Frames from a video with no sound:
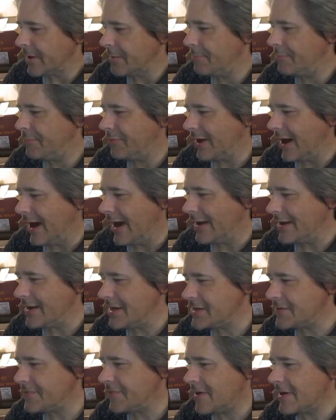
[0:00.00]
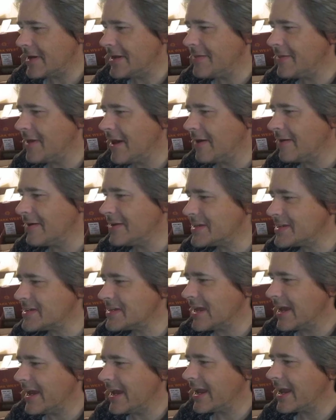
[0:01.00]
but it's funny though.
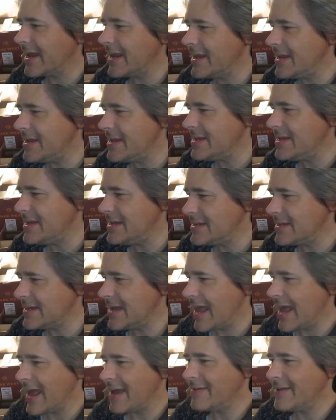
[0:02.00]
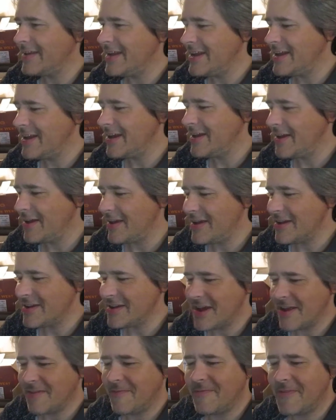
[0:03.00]
It's like eh, he he's he, I, he, he
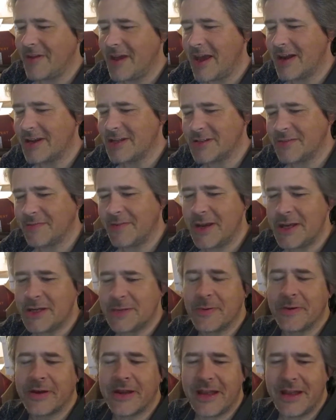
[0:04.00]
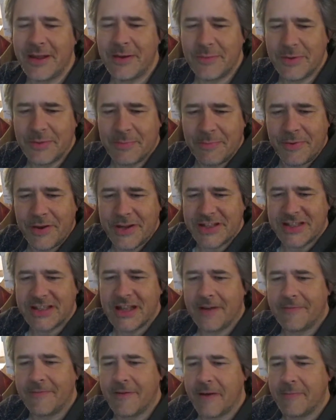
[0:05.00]
on, his Facebook he, he would put
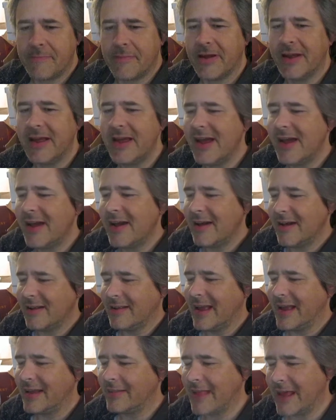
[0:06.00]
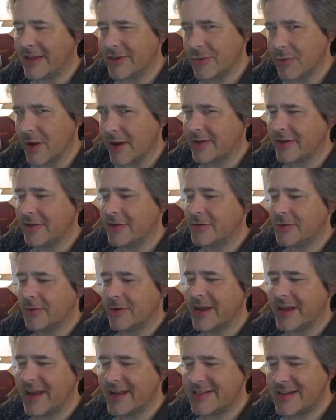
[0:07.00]
stuff up uh, like like directed
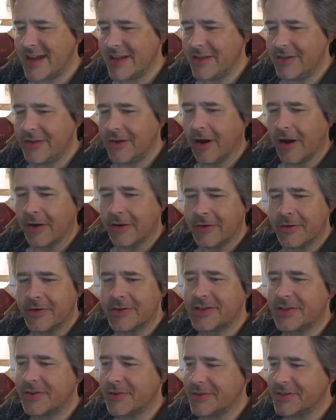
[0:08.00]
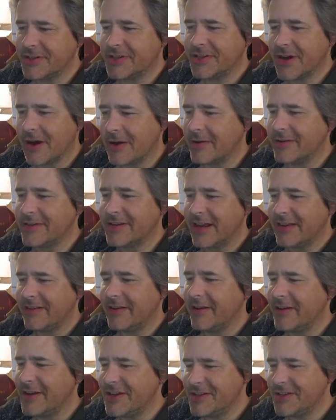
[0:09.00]
toward I guess he had daughters. There's his daughters that
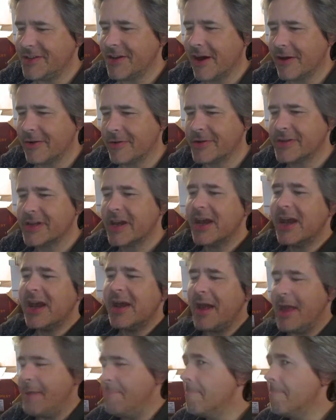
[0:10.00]
his daughters. In